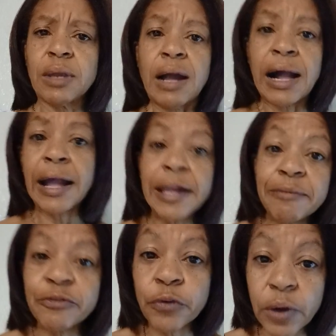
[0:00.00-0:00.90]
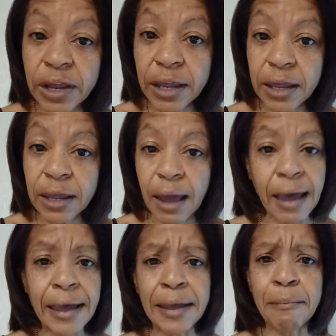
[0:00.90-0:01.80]
I am free.
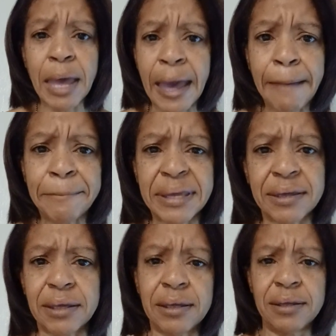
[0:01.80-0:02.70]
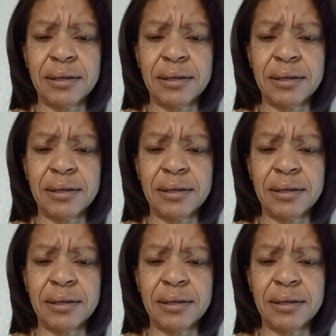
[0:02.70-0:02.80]
I am happy.